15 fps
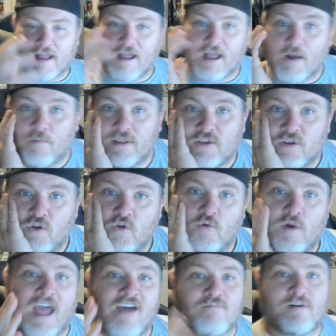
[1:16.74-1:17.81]
I went to
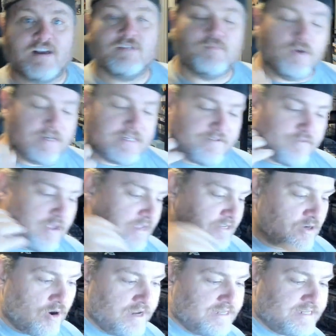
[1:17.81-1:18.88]
Half Price Books. If you guys
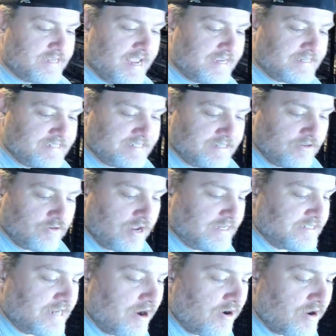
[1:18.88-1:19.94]
aren't in Texas, in the
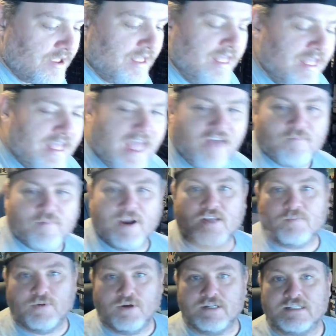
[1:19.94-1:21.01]
Texas area, Half Price
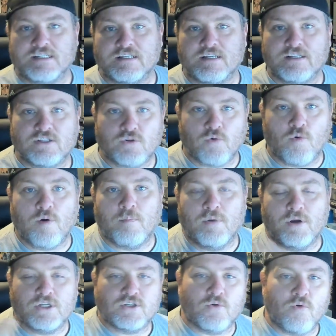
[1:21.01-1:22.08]
Books is a
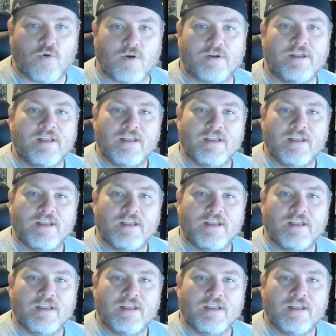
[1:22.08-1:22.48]
bookstore.